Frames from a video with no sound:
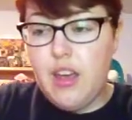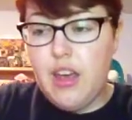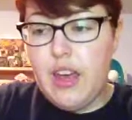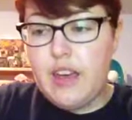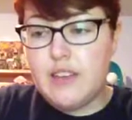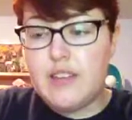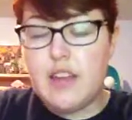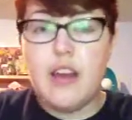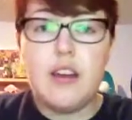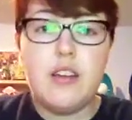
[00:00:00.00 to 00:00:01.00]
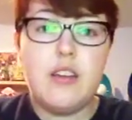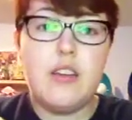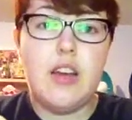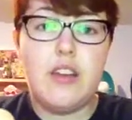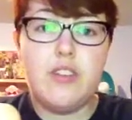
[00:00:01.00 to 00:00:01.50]
And uh,
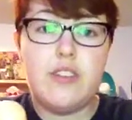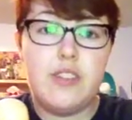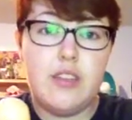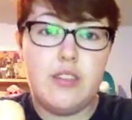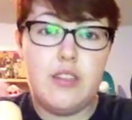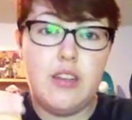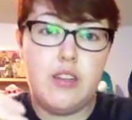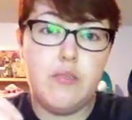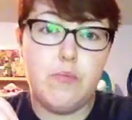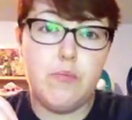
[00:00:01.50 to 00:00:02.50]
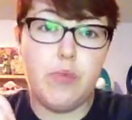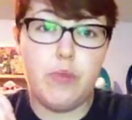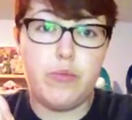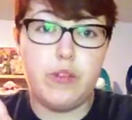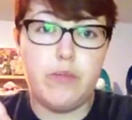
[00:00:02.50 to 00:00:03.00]
I just need more
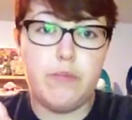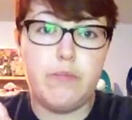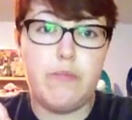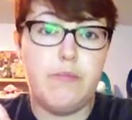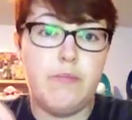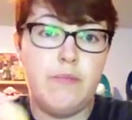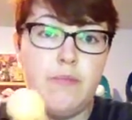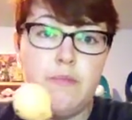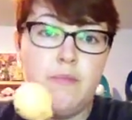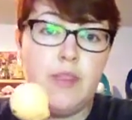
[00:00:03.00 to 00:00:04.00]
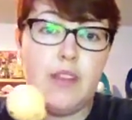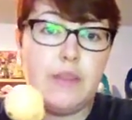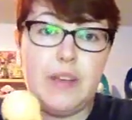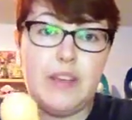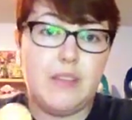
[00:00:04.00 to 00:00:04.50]
room and
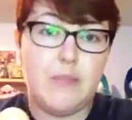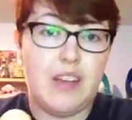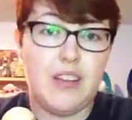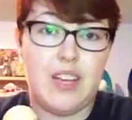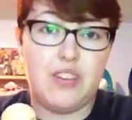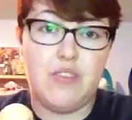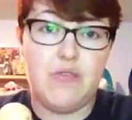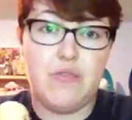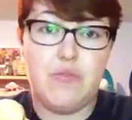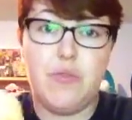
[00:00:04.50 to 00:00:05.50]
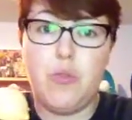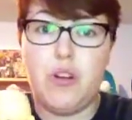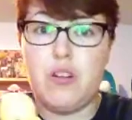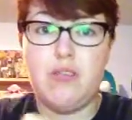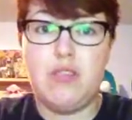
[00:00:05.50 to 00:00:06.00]
space in my collection
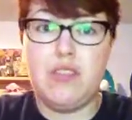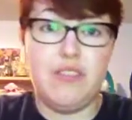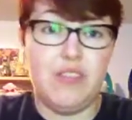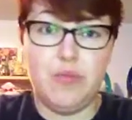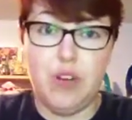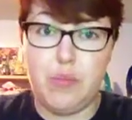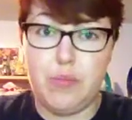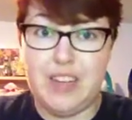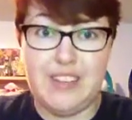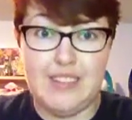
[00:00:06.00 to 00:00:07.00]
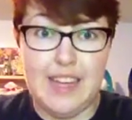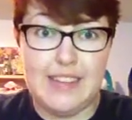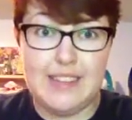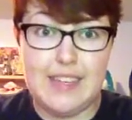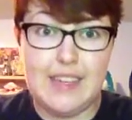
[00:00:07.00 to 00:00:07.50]
for these new doll plans, these
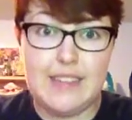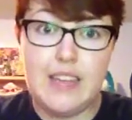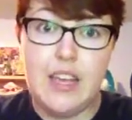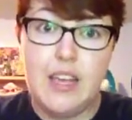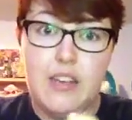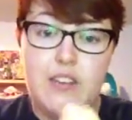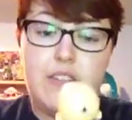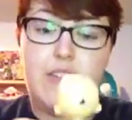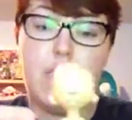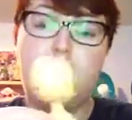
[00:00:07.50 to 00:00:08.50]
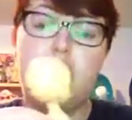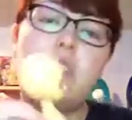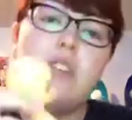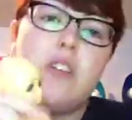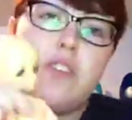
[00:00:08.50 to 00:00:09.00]
SDs. So she's
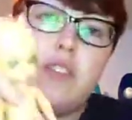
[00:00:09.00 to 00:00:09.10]
still for